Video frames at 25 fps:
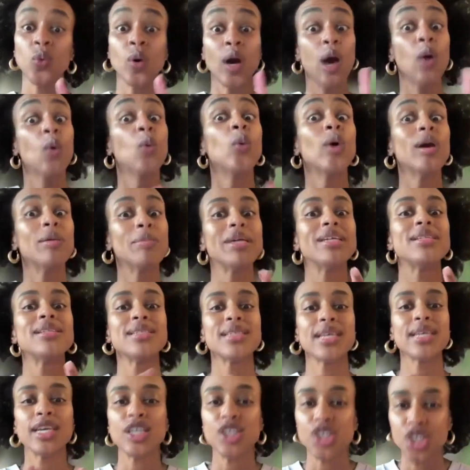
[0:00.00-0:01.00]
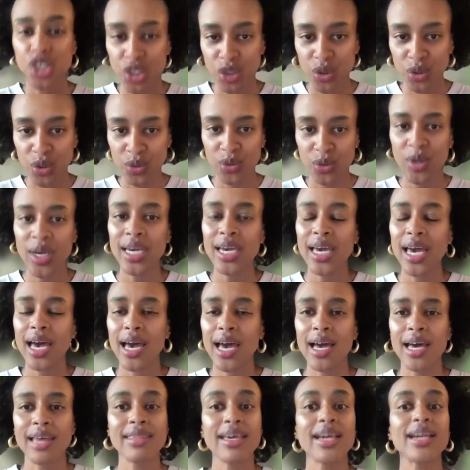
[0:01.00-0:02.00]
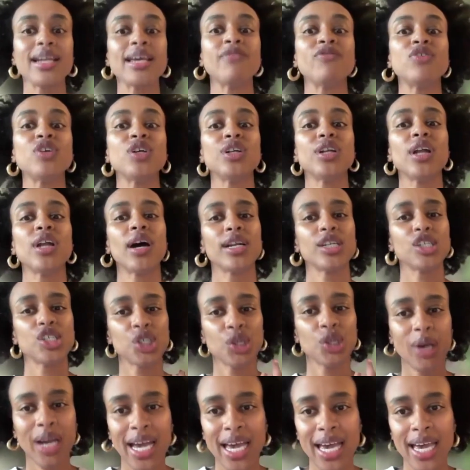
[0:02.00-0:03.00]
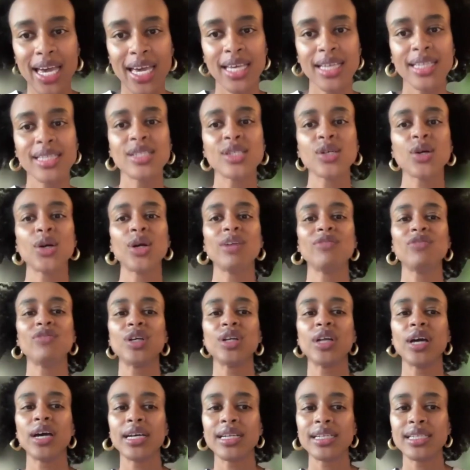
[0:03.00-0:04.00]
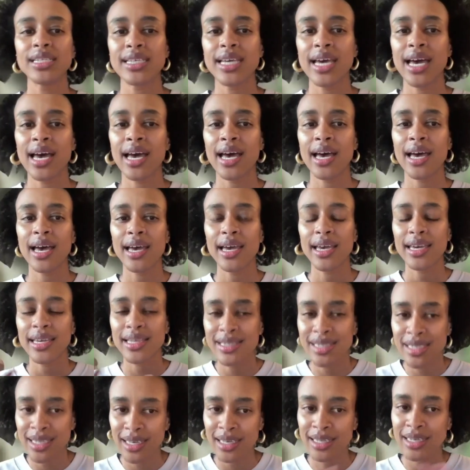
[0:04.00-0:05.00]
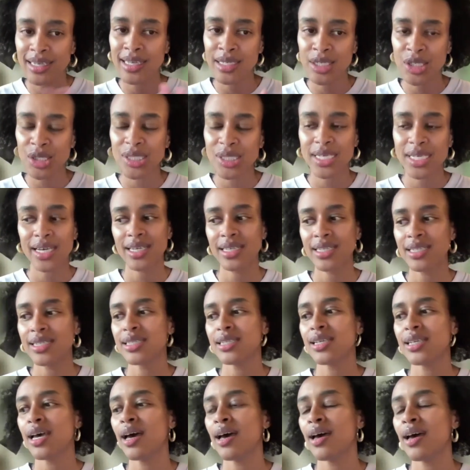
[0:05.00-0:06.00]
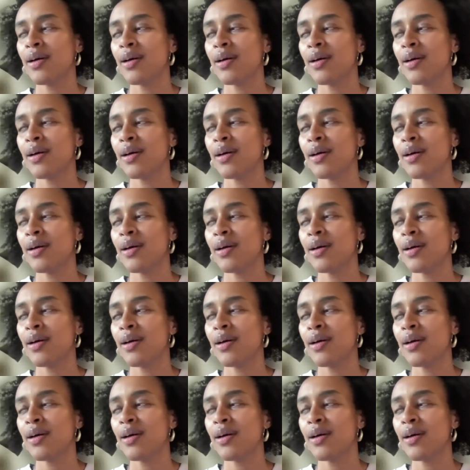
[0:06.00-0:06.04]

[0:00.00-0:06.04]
a women's issue, that if you're not trans or if you're not an intersex